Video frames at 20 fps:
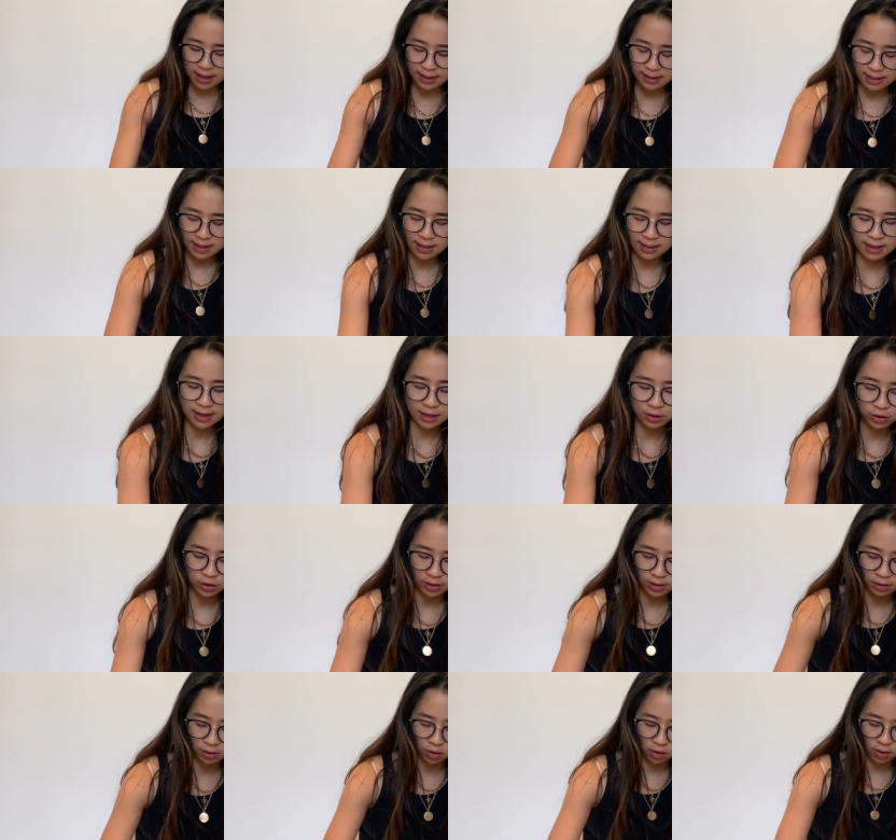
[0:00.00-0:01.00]
And then I
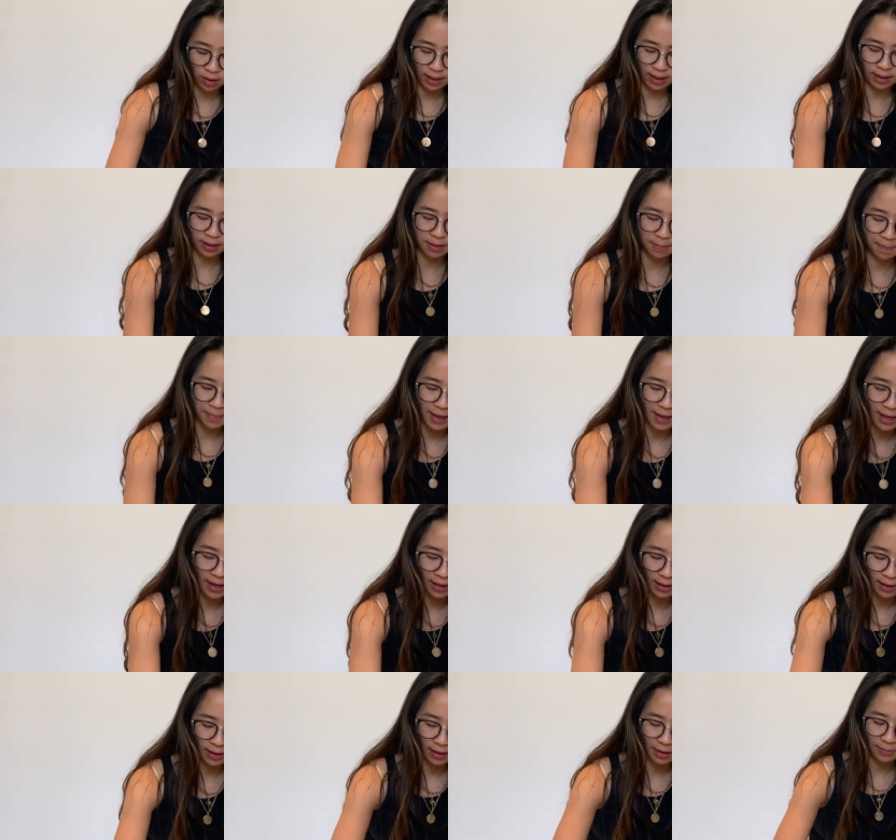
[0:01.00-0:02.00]
just got like a
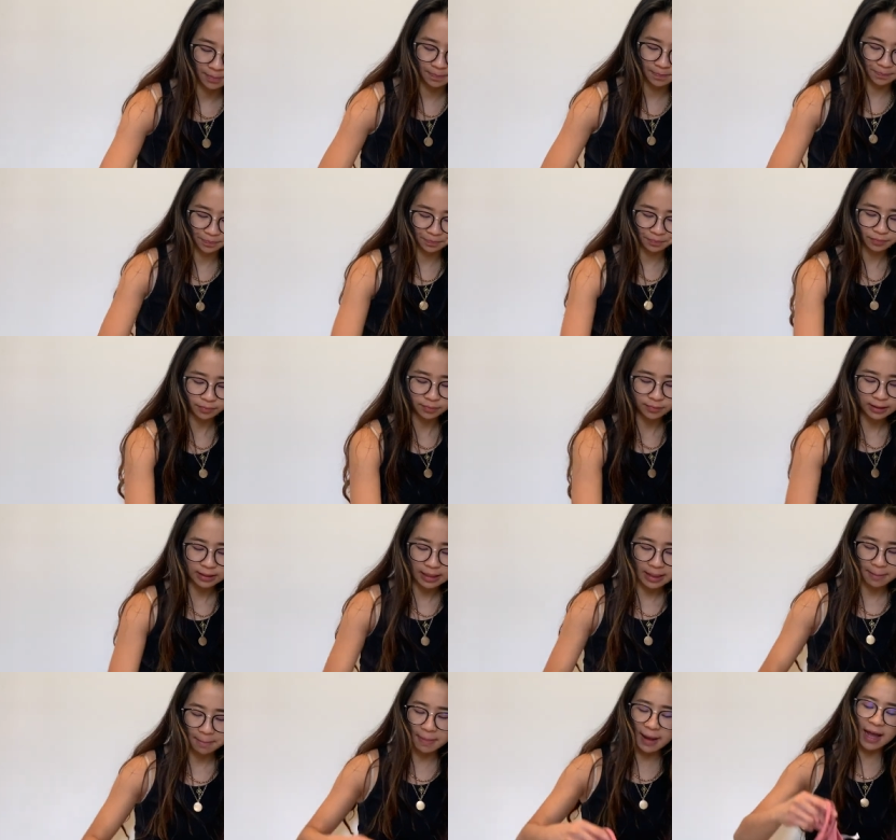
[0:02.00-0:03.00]
pink
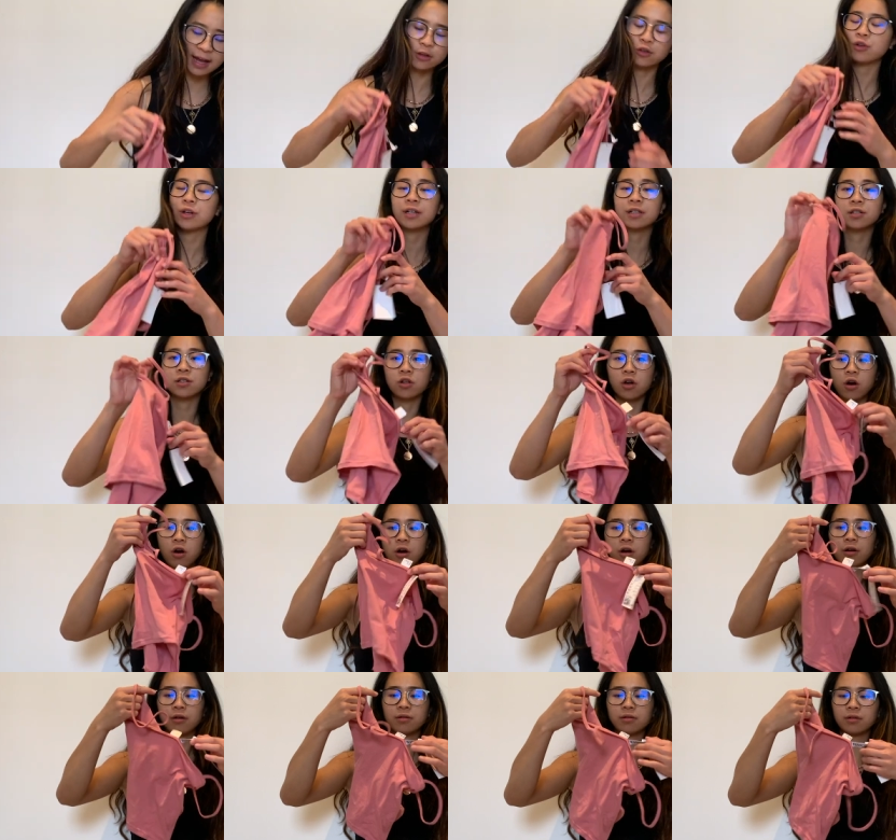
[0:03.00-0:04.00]
Patrick
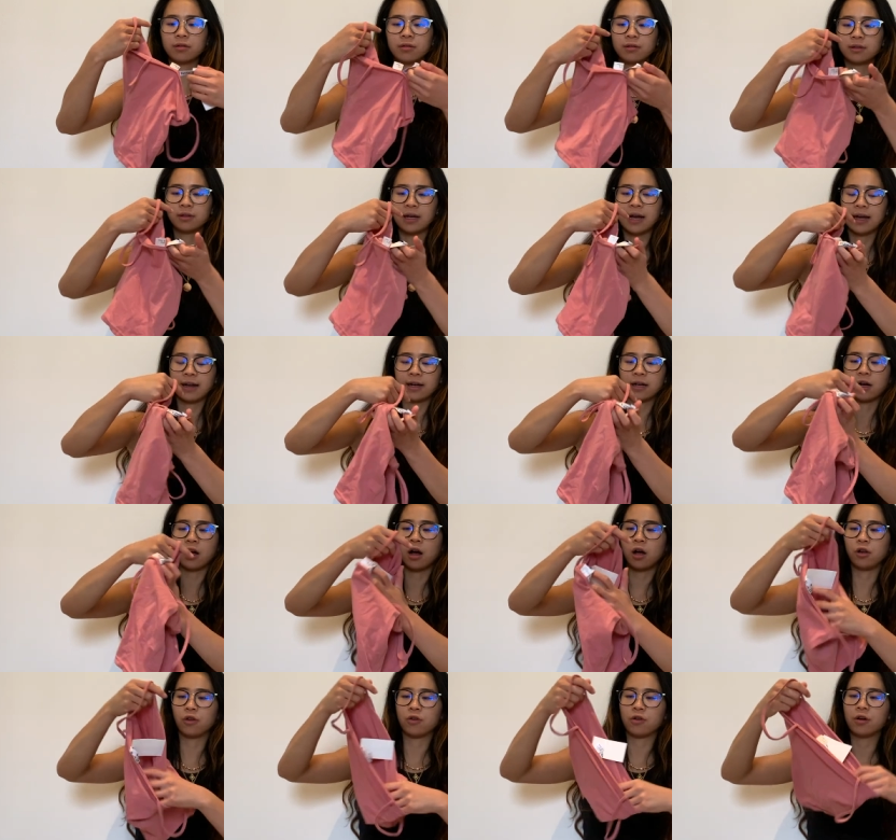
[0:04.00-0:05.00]
Star kind of
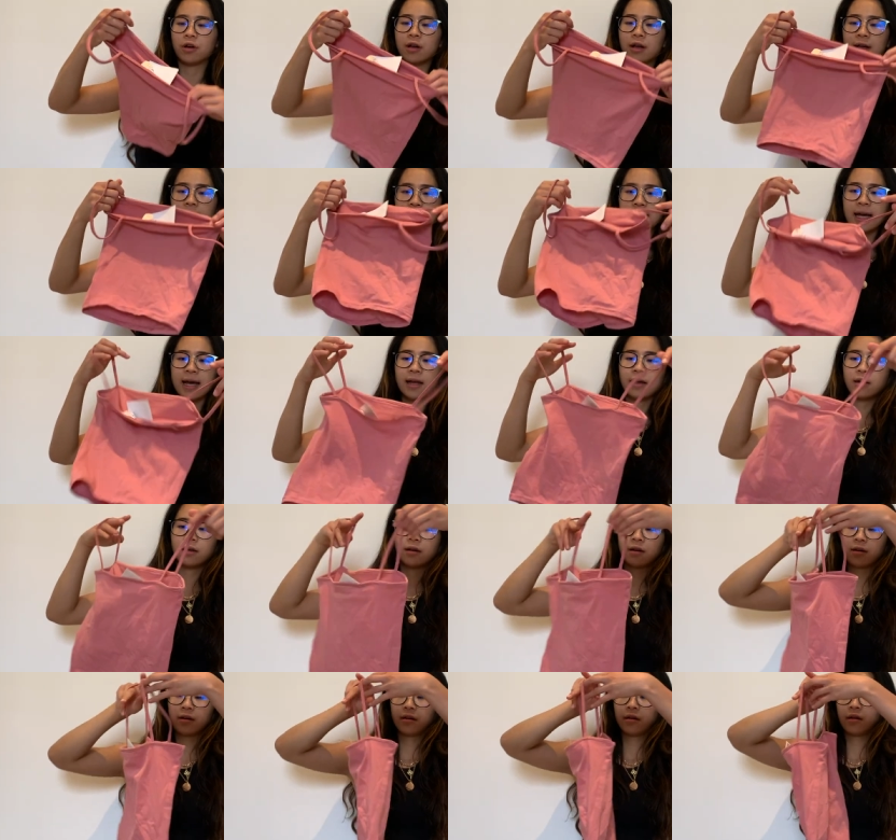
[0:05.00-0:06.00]
color
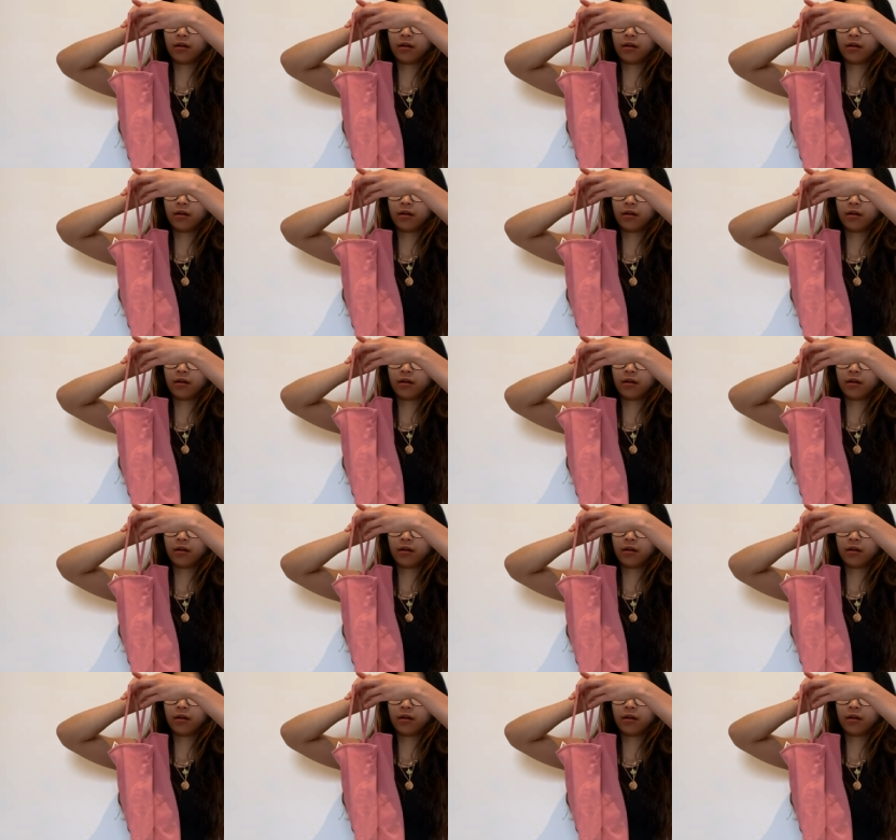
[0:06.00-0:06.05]
tank,